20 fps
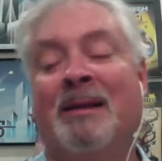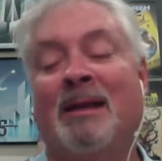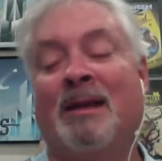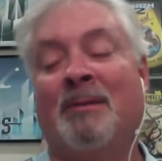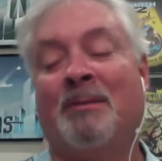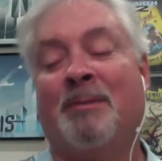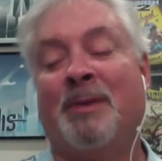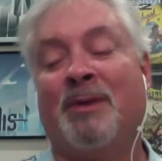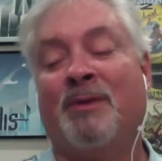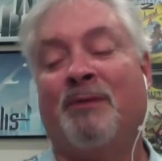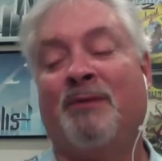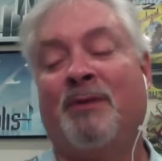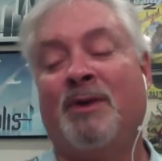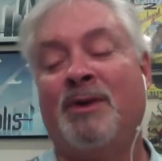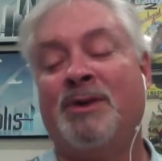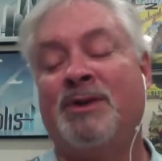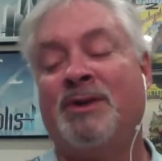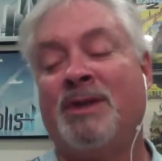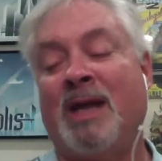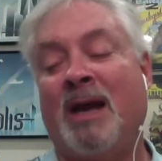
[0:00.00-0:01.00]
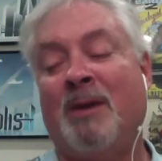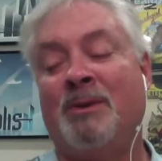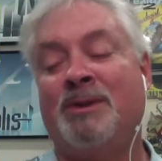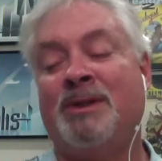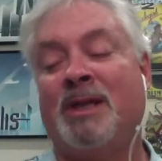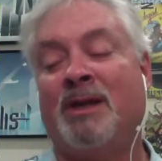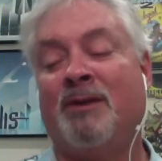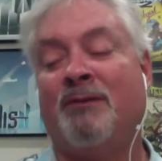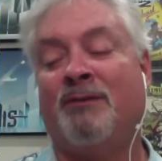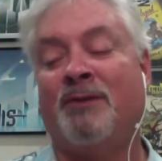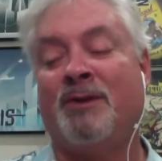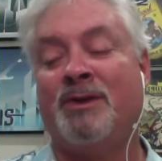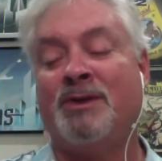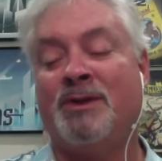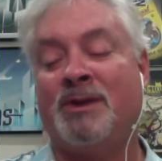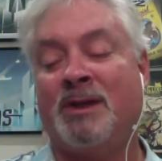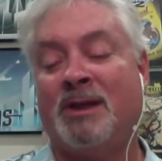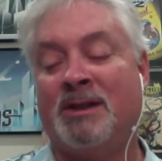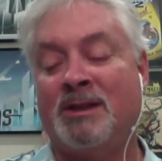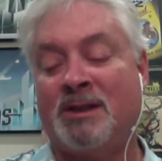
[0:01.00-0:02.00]
but I would say
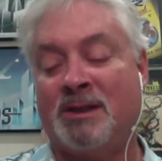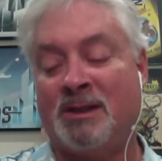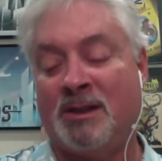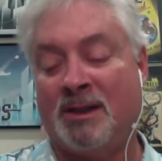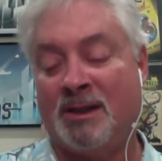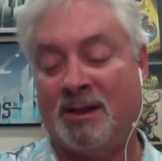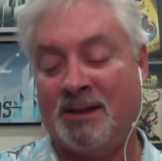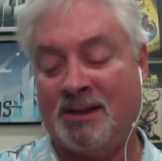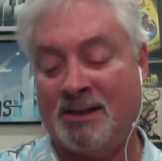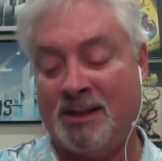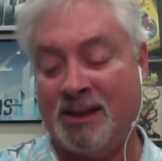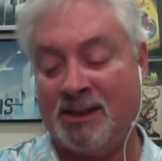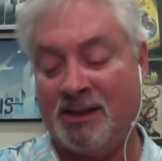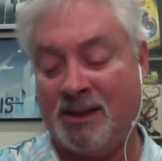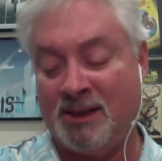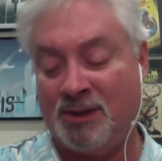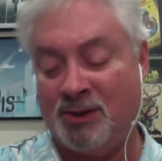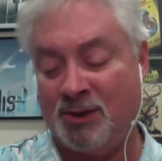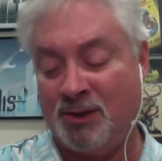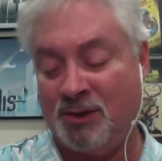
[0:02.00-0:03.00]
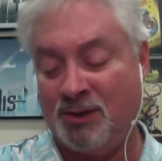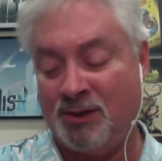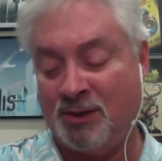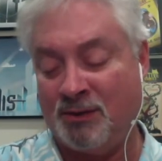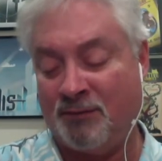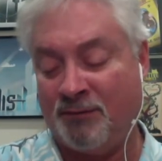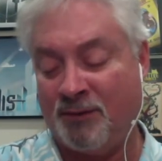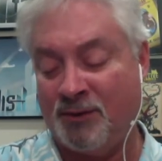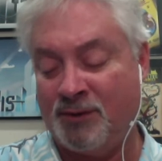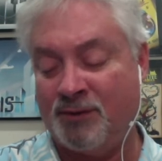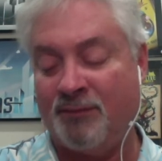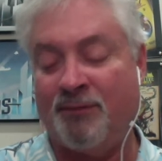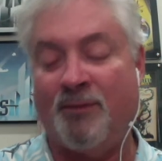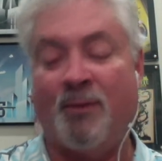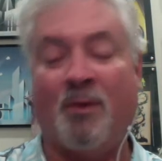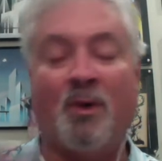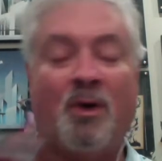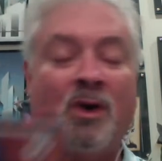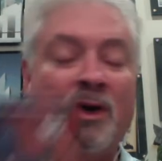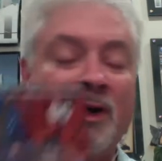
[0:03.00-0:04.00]
it's 6 issues. The first
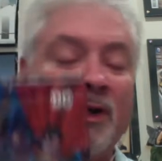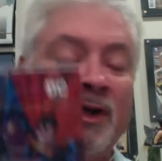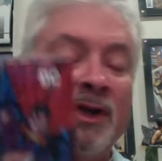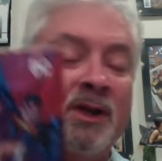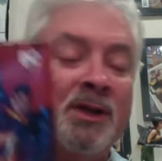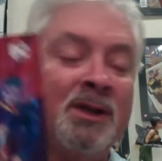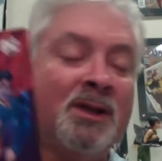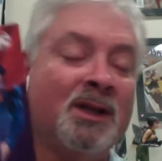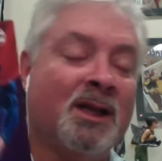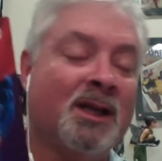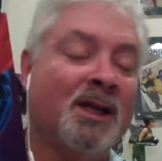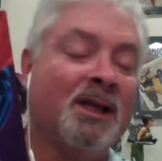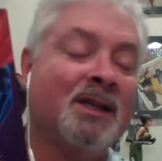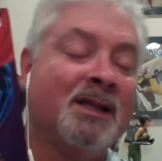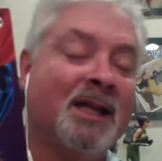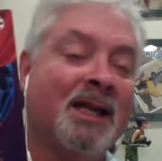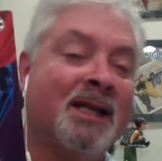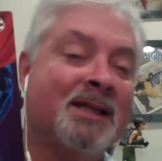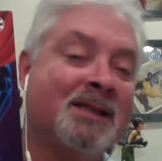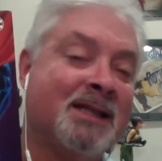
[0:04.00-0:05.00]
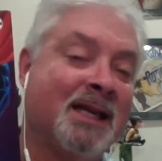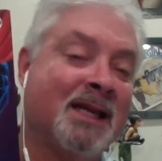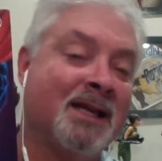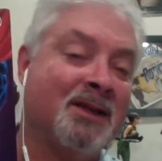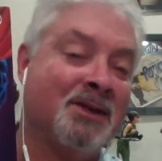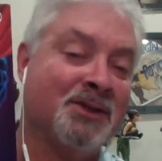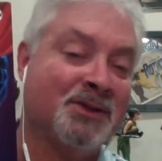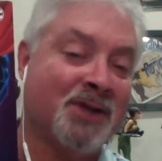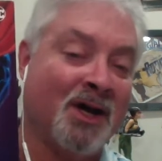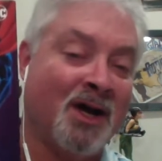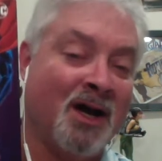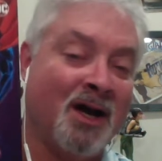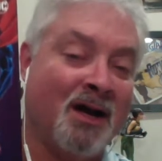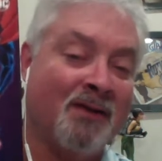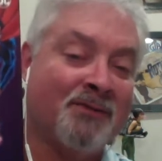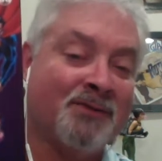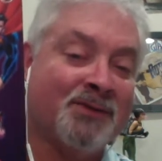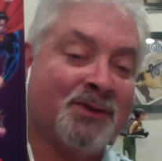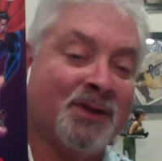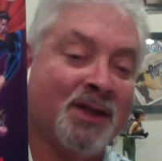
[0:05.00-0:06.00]
four are good, then it tails off.
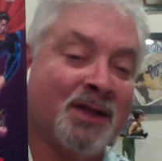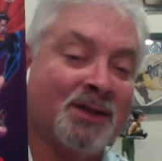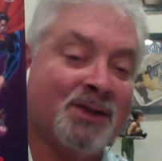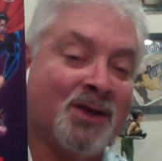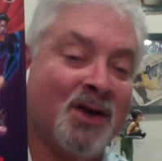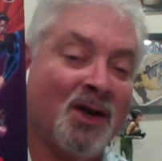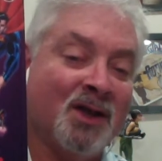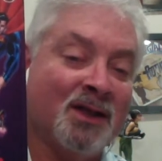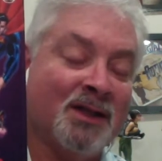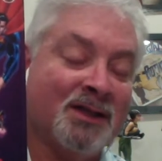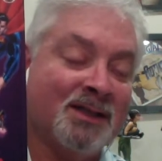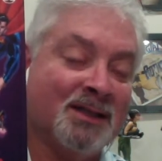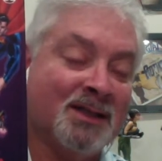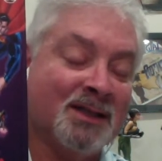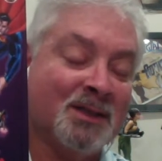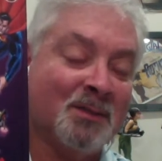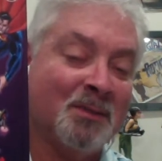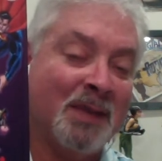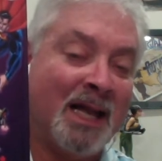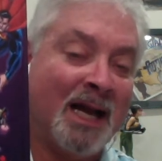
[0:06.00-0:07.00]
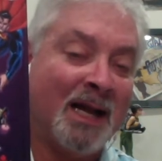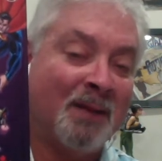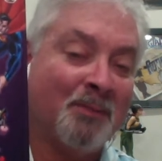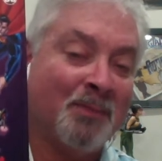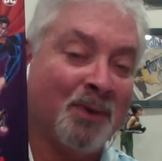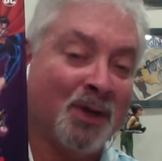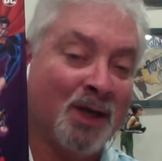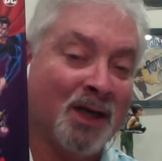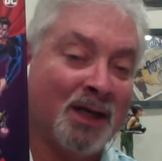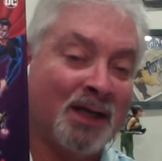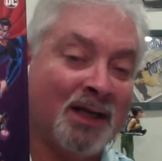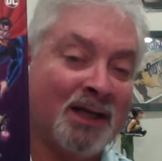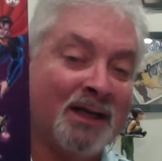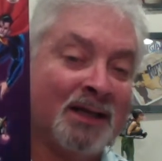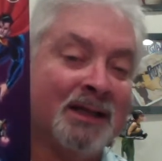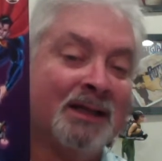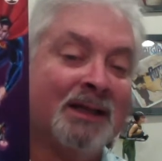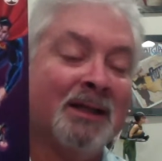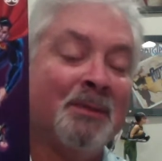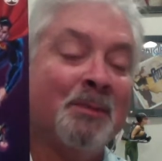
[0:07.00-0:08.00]
So that's Harley's Little Black Book.
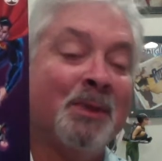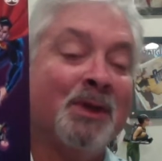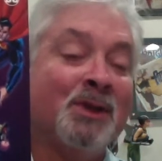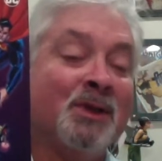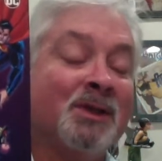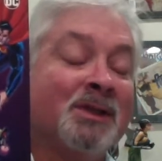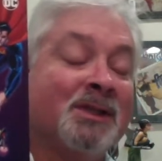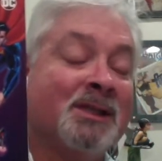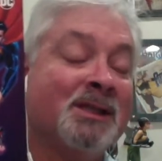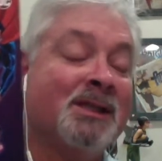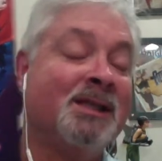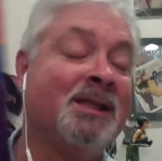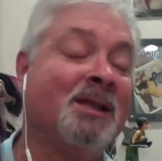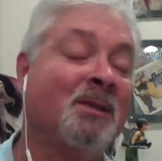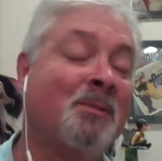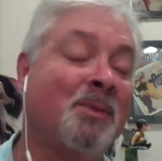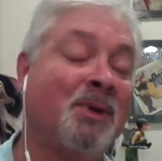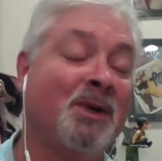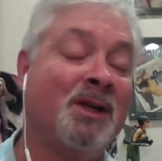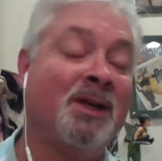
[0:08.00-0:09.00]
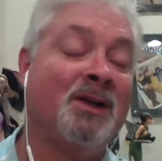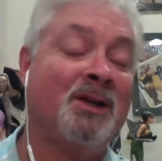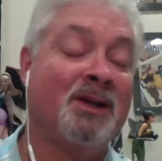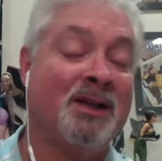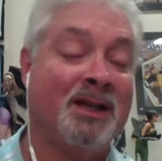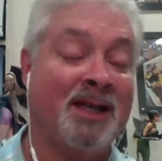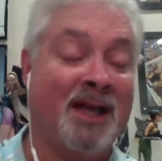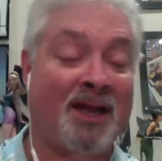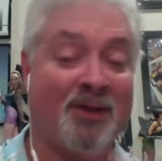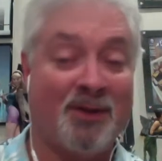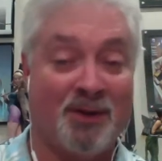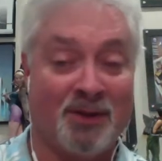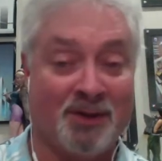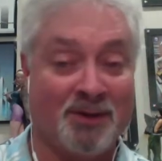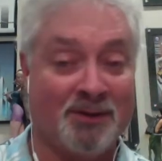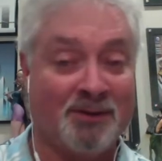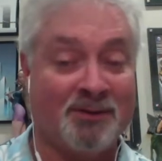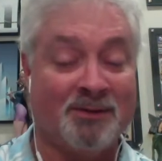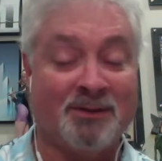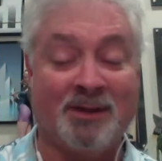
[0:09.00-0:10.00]
But you can see they're putting her
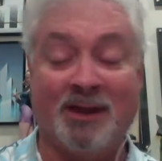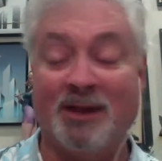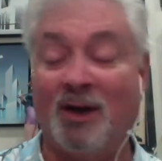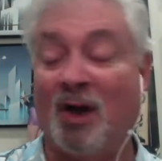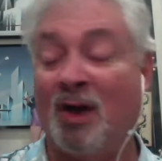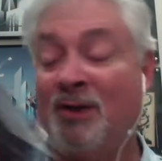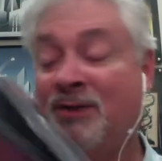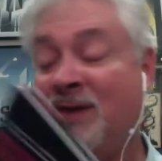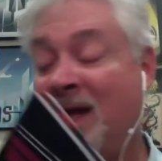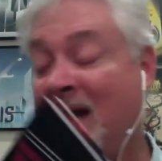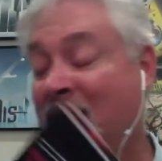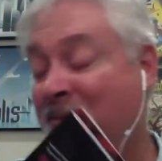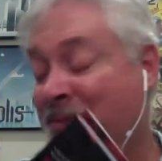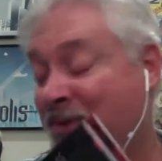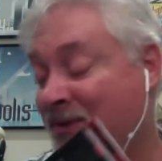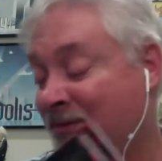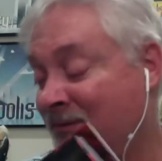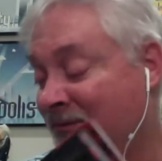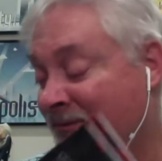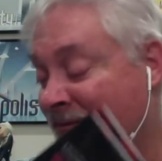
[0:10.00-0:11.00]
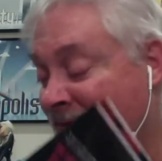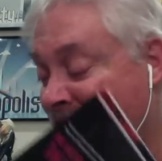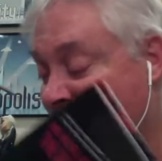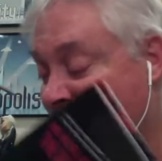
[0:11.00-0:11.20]
together in all types of